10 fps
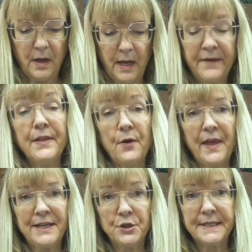even though
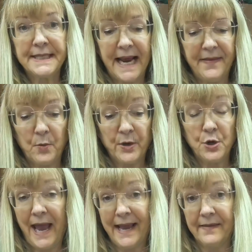they do say that when
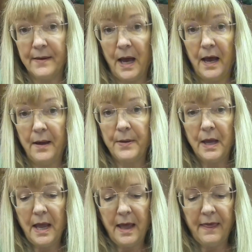you hang them up
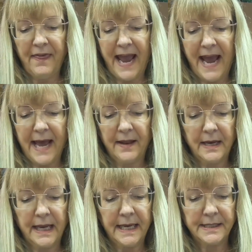that
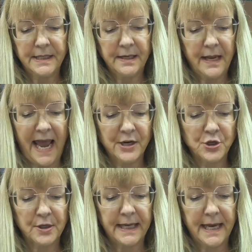it
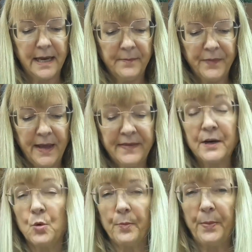actually they're
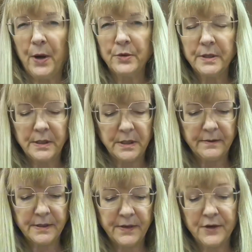more potent,
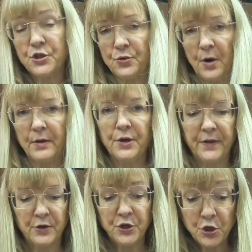so they're strong, you know,
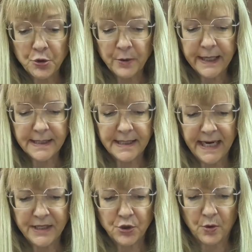their nutrients
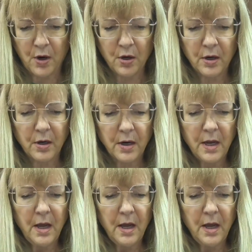stay stronger.